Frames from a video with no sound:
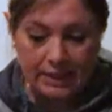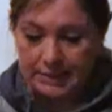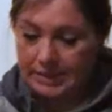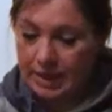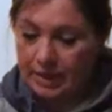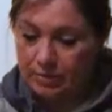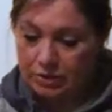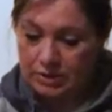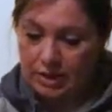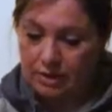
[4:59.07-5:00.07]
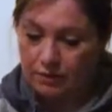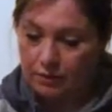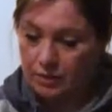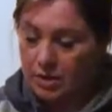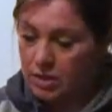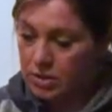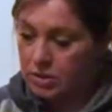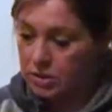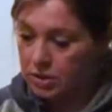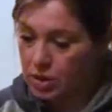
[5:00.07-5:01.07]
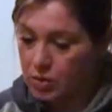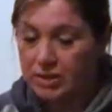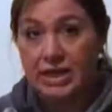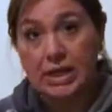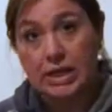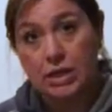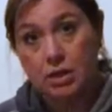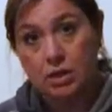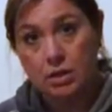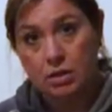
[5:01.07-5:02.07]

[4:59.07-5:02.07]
at a time and just kind of slowly